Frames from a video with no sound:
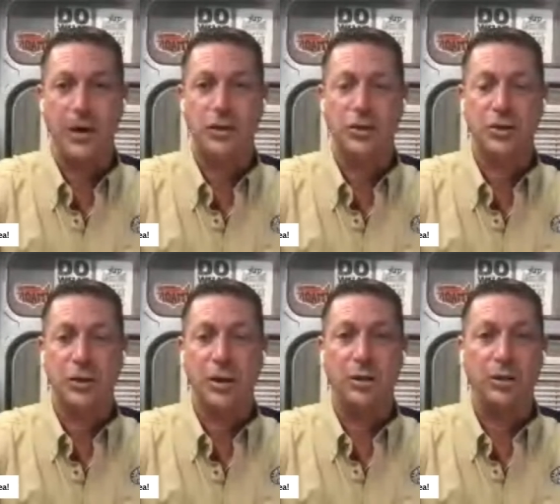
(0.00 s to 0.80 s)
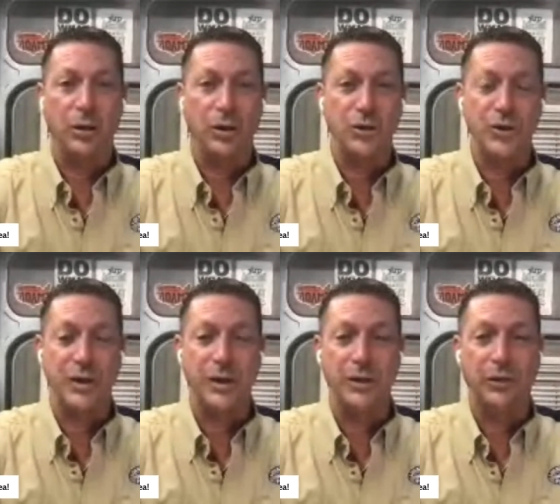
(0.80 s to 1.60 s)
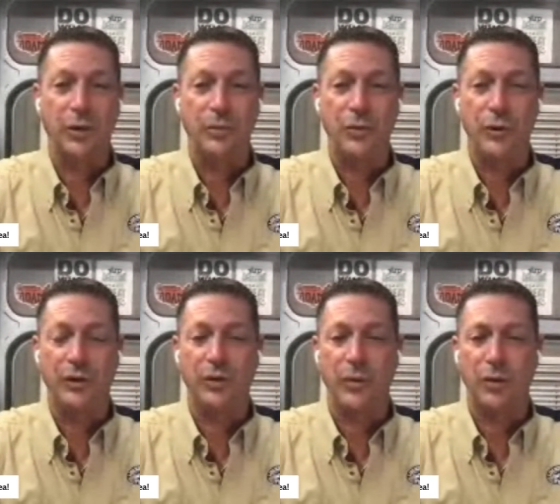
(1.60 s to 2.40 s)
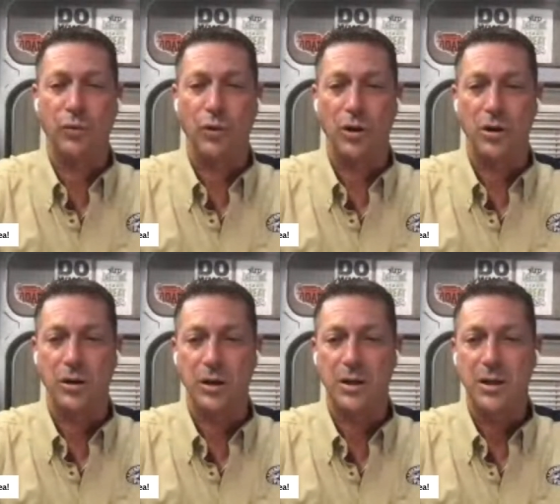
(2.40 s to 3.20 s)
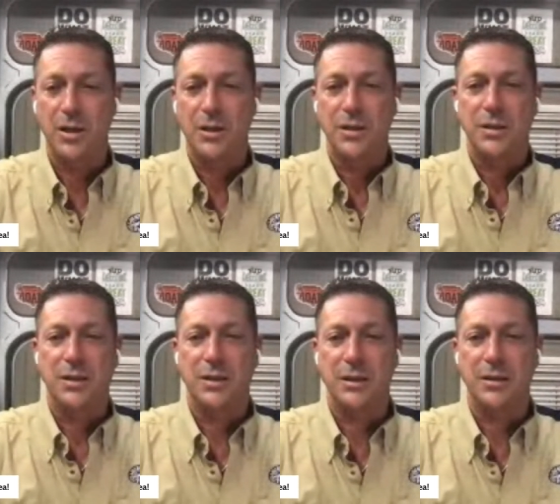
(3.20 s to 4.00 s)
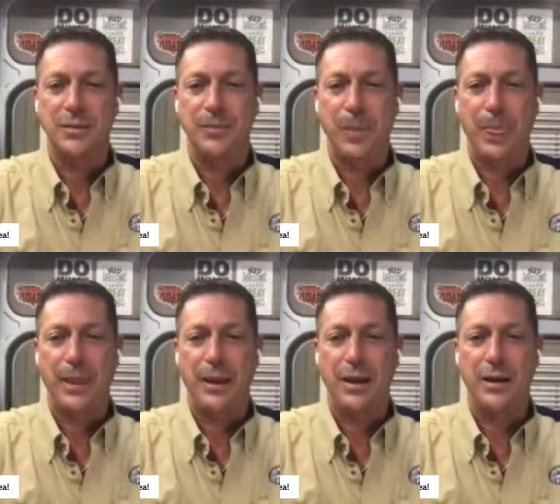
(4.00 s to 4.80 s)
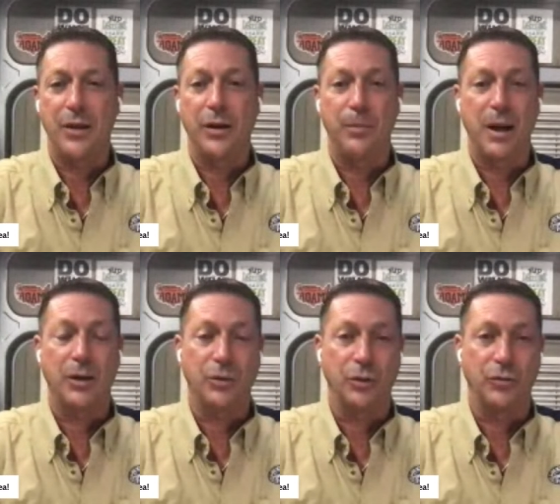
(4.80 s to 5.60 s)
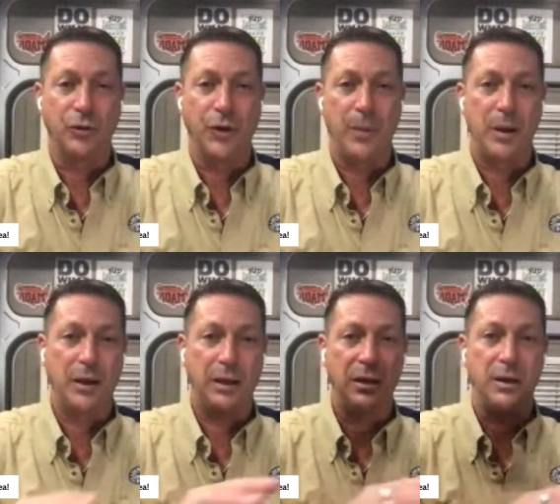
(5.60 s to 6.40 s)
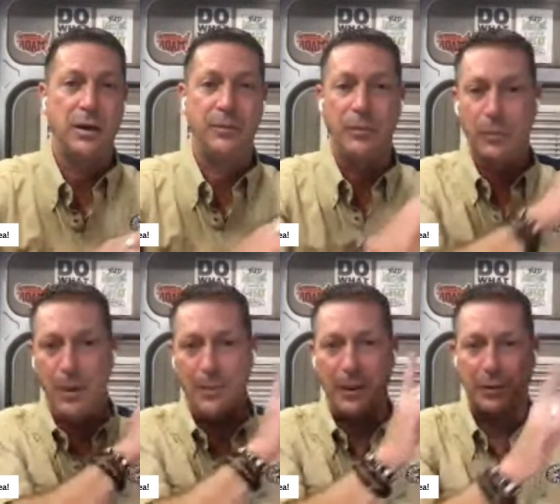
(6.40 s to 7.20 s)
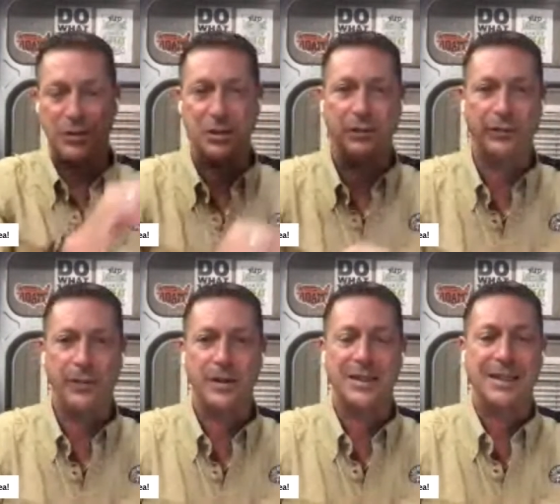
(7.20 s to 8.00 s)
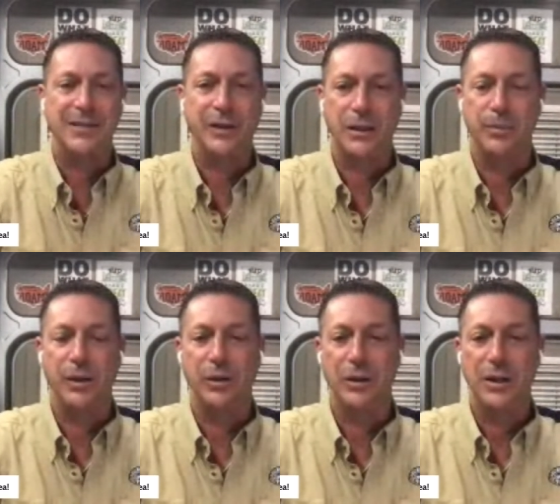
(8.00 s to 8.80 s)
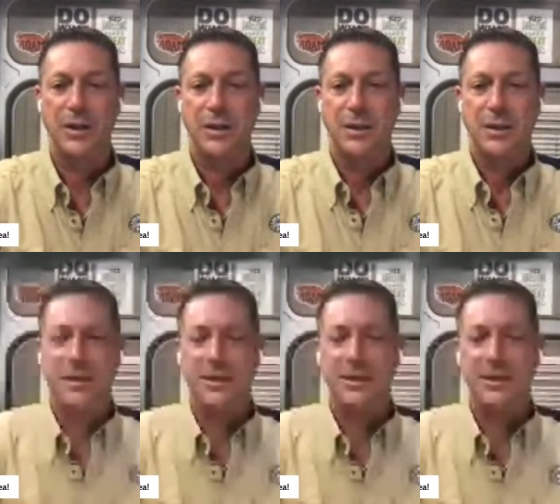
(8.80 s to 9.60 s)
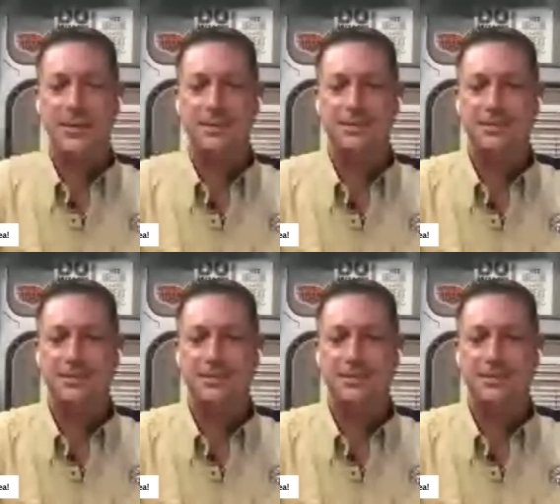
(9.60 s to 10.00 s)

much uh, larger than it is, so I'm doing something wrong. Um, and now that I'm back on the road full time, I, I, I'm mapping out stuff uh, significantly better. Um,